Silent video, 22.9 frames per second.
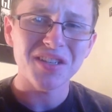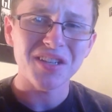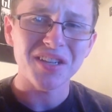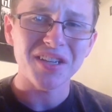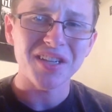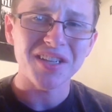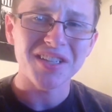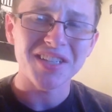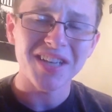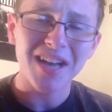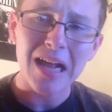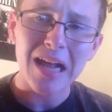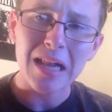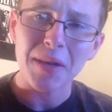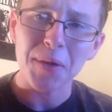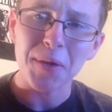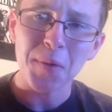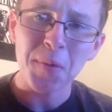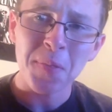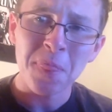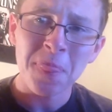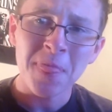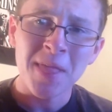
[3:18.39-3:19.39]
Like it's not
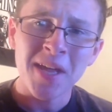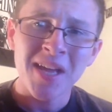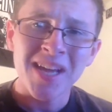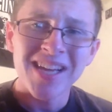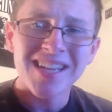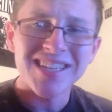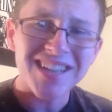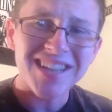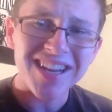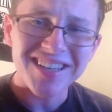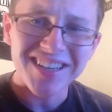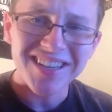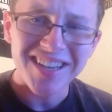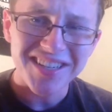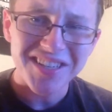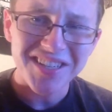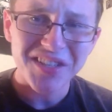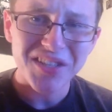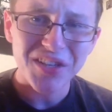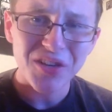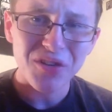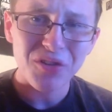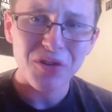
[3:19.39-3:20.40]

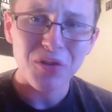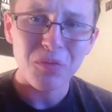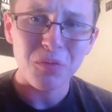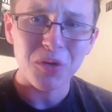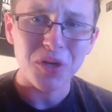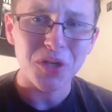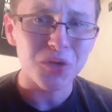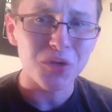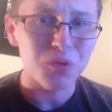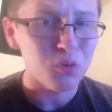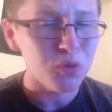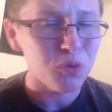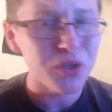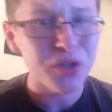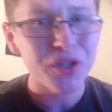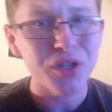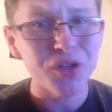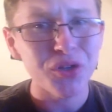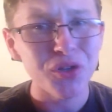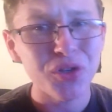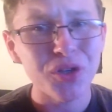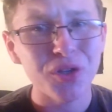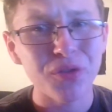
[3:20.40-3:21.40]
necessary, but it's really
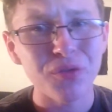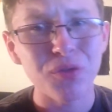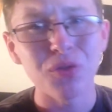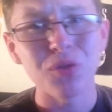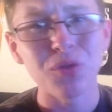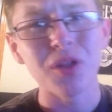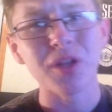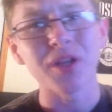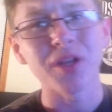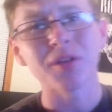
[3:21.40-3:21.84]
good if you're